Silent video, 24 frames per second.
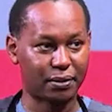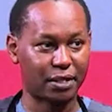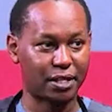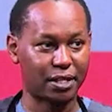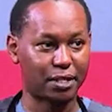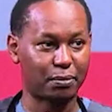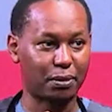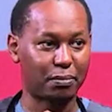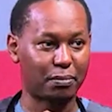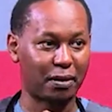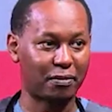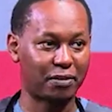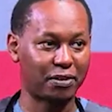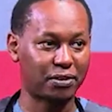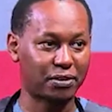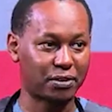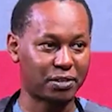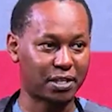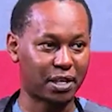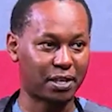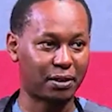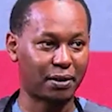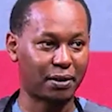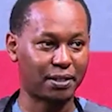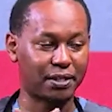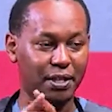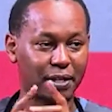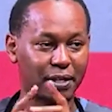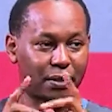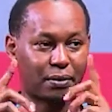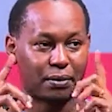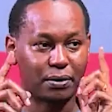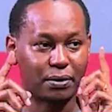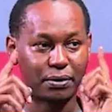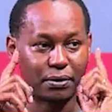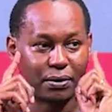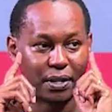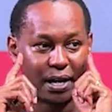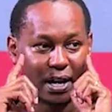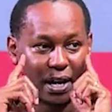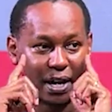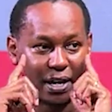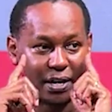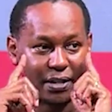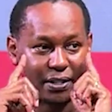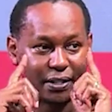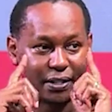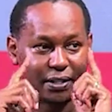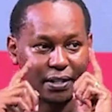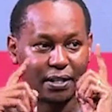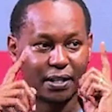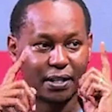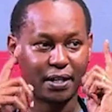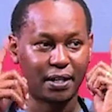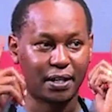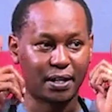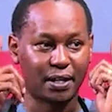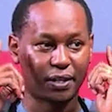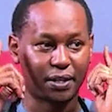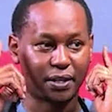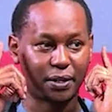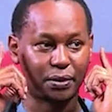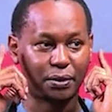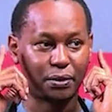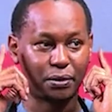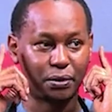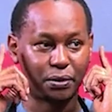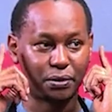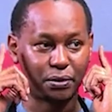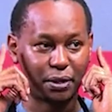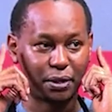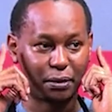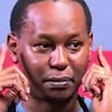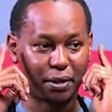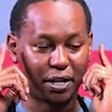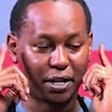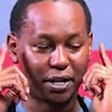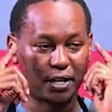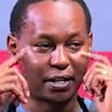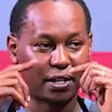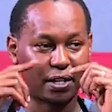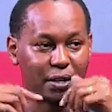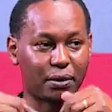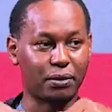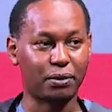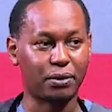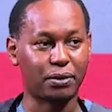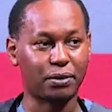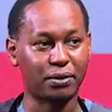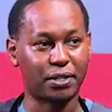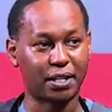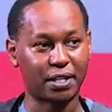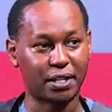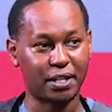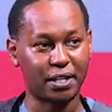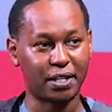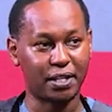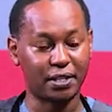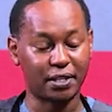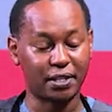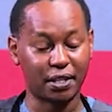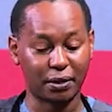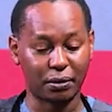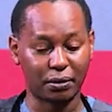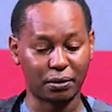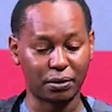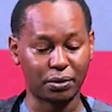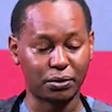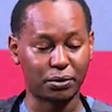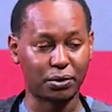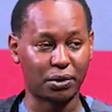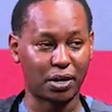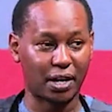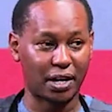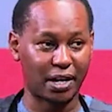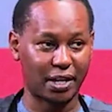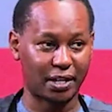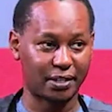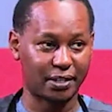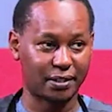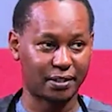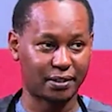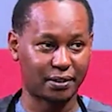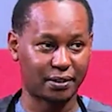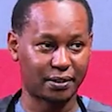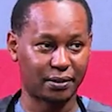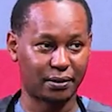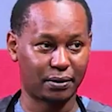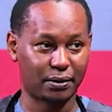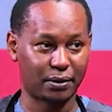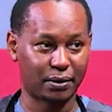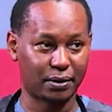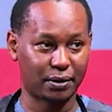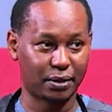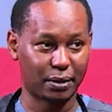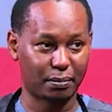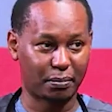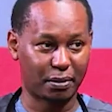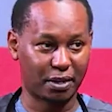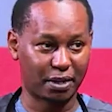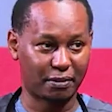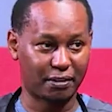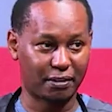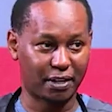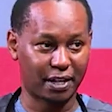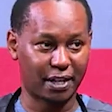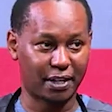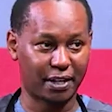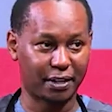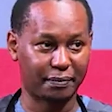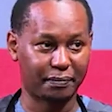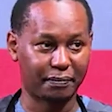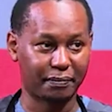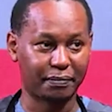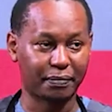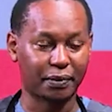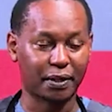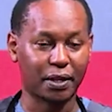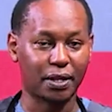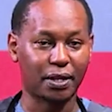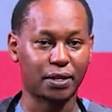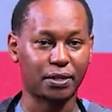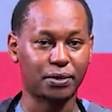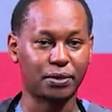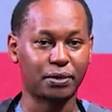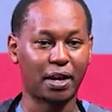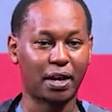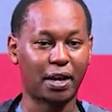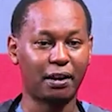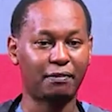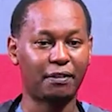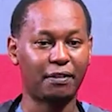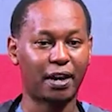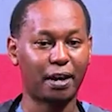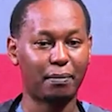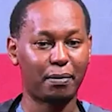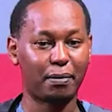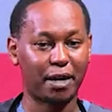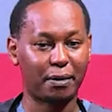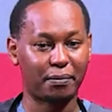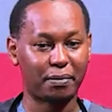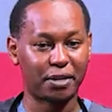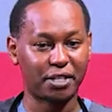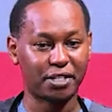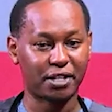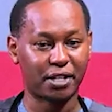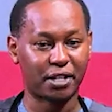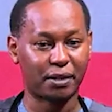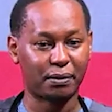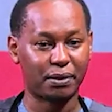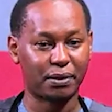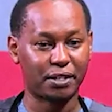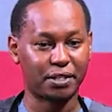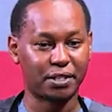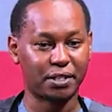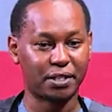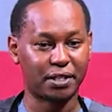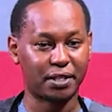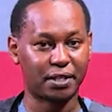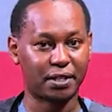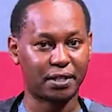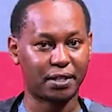the small blood vessels are the ones that go to the eyes, that go to the brain, that go to the kidney, that go to your legs or peripherally. So you have high blood pressure, which